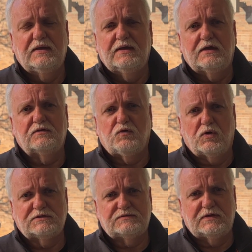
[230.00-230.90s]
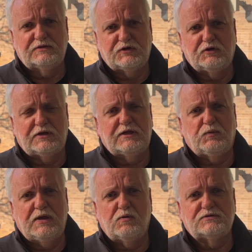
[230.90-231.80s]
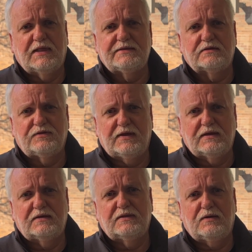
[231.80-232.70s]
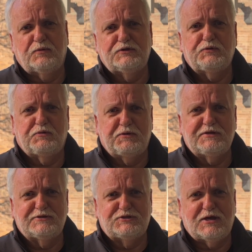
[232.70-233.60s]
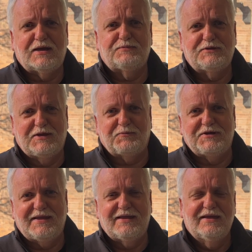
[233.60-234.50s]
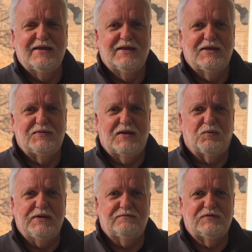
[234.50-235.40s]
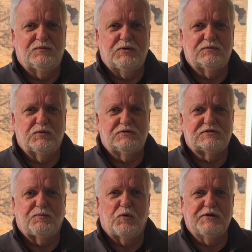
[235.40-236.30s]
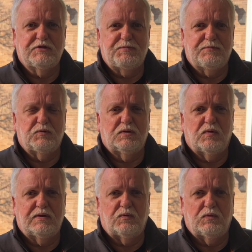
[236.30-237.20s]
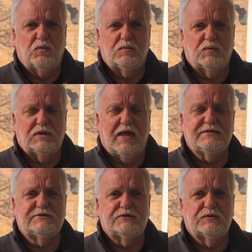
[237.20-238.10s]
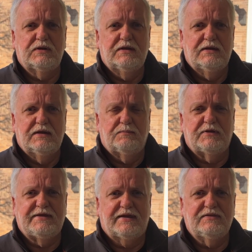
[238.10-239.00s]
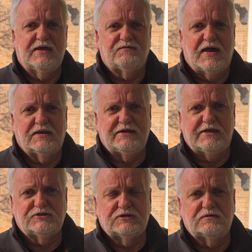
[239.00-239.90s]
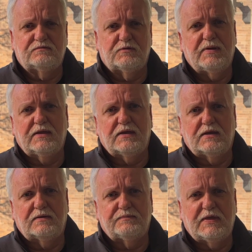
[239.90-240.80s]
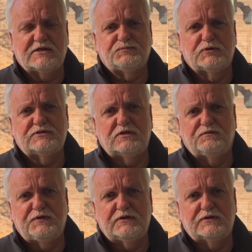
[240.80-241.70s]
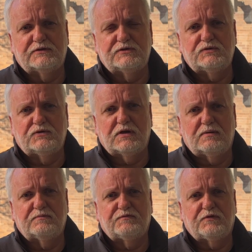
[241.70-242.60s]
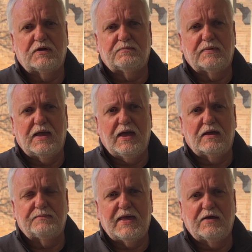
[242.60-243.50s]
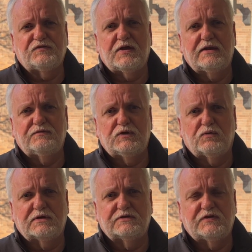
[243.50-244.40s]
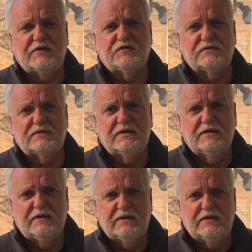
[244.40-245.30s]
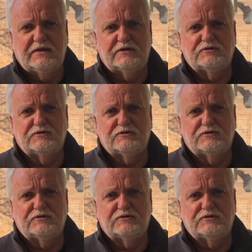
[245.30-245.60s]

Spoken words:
And of course, internally, we always like to think that we're doing a really good job and that we're supporting the people the way we would like to. But getting that validation from experts in the field who come from outside of the organization is